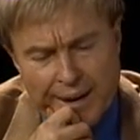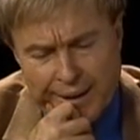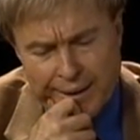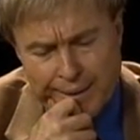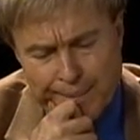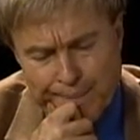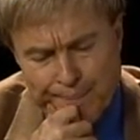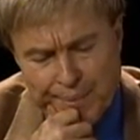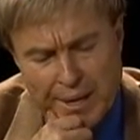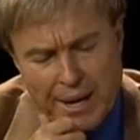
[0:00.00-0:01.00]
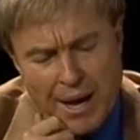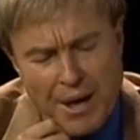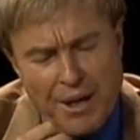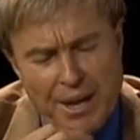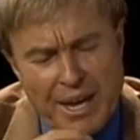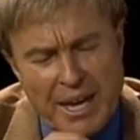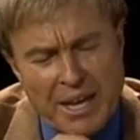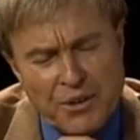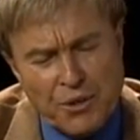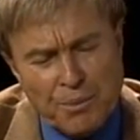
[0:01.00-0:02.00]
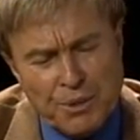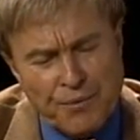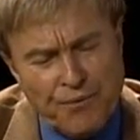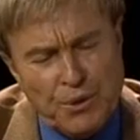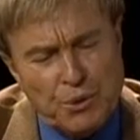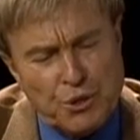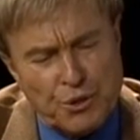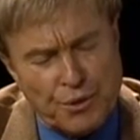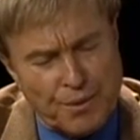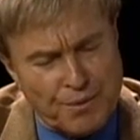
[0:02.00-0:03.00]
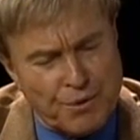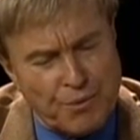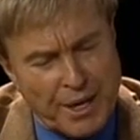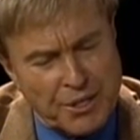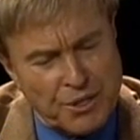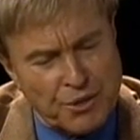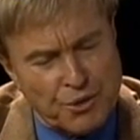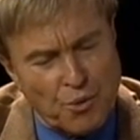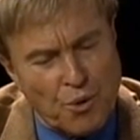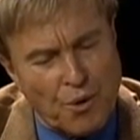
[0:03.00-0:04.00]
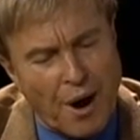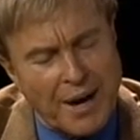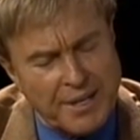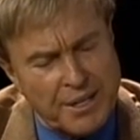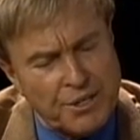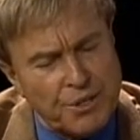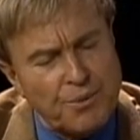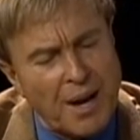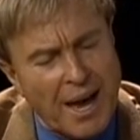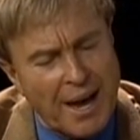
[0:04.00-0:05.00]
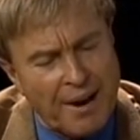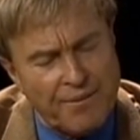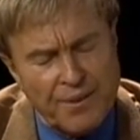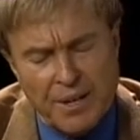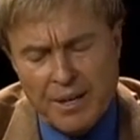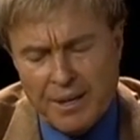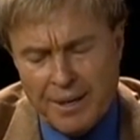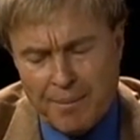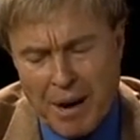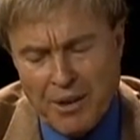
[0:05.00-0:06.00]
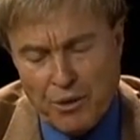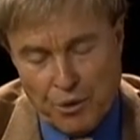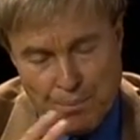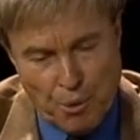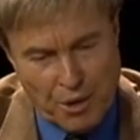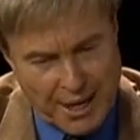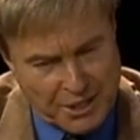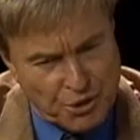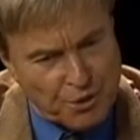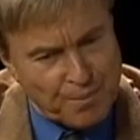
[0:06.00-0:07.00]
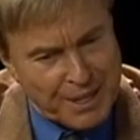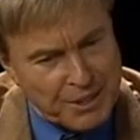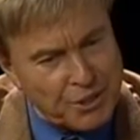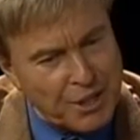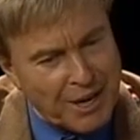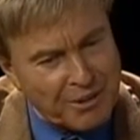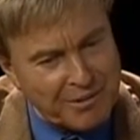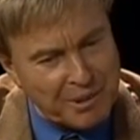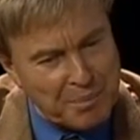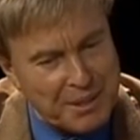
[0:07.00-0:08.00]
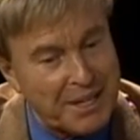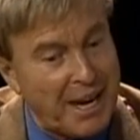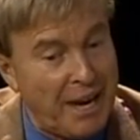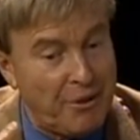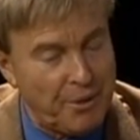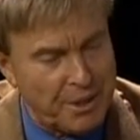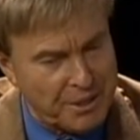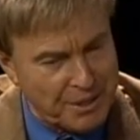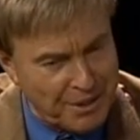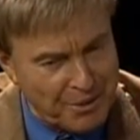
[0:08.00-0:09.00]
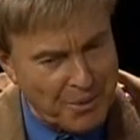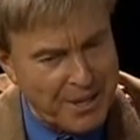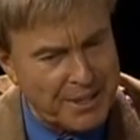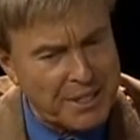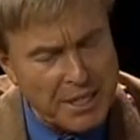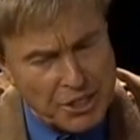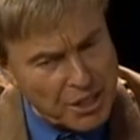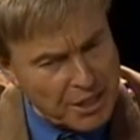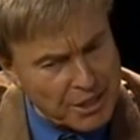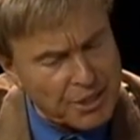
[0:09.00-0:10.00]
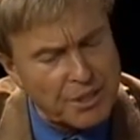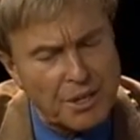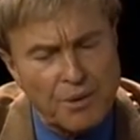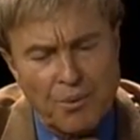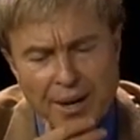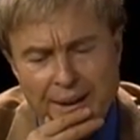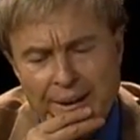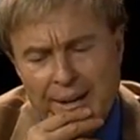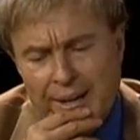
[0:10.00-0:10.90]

In terms of future directions or ideas you have, I know the book gets your message out a little bit. The catering is another way. The teaching is another way.